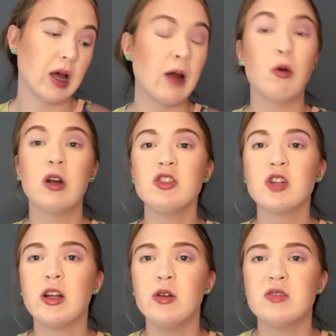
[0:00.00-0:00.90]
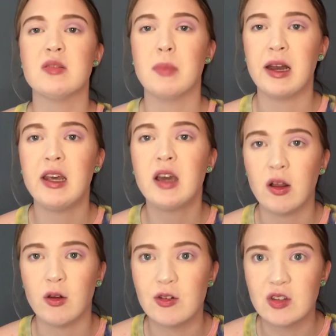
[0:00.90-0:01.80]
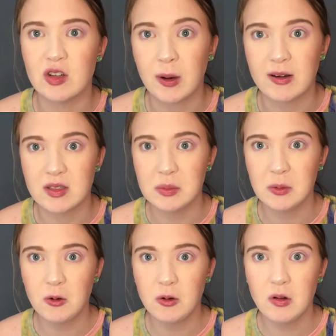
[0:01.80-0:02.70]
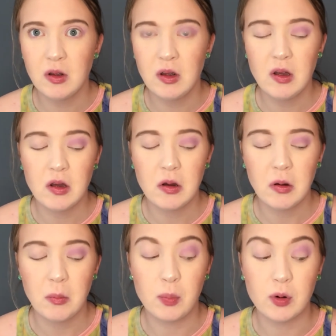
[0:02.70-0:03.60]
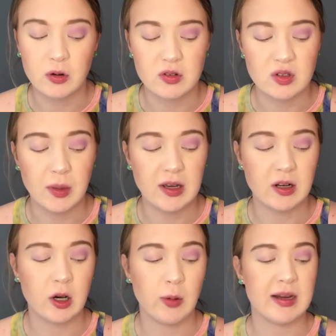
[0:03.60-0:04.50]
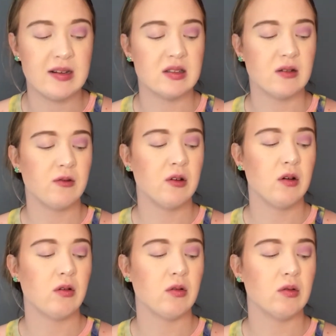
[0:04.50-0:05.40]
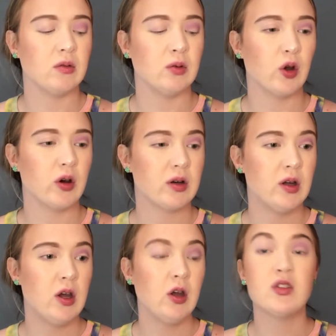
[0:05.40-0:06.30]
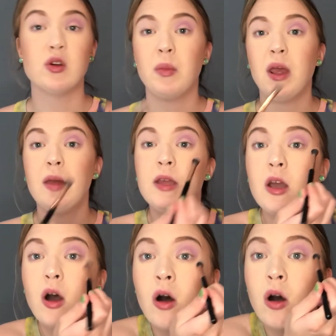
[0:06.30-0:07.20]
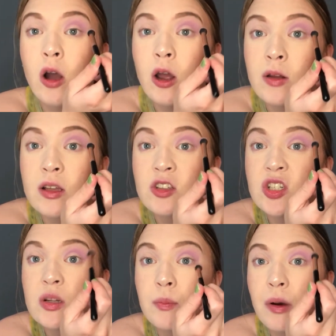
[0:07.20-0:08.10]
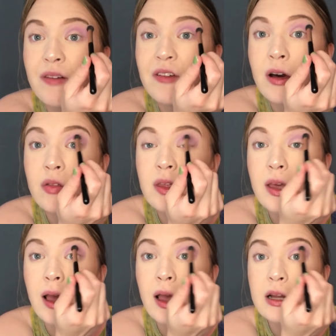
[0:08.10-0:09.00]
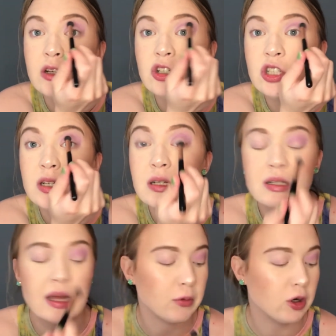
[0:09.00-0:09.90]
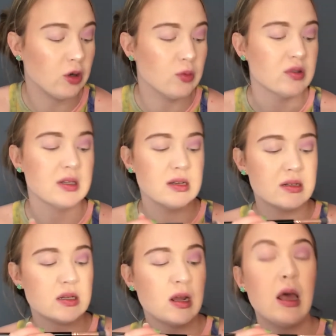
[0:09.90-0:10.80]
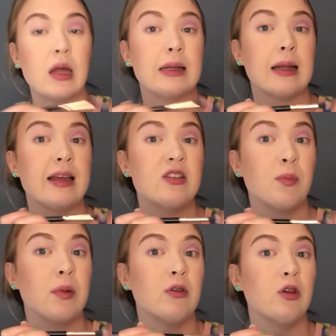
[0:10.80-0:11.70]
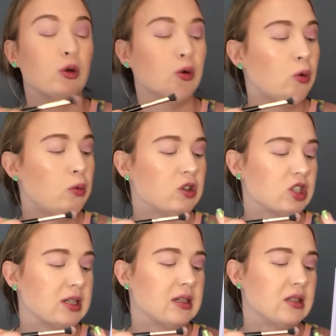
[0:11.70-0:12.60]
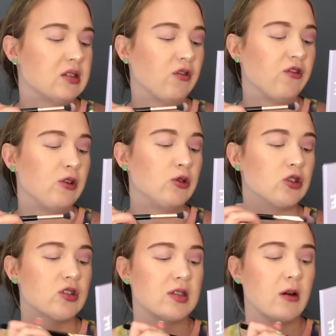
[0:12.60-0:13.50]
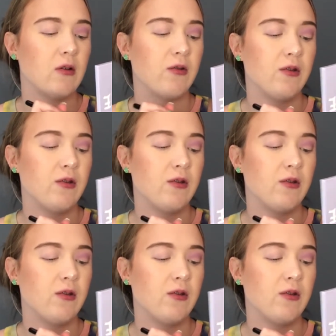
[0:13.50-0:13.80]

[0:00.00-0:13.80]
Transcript: I want to try to use as many colors as possible, but also make it a cohesive look. So maybe on like just to buff out the edges, I'm going to use this light blue, which is Future Self.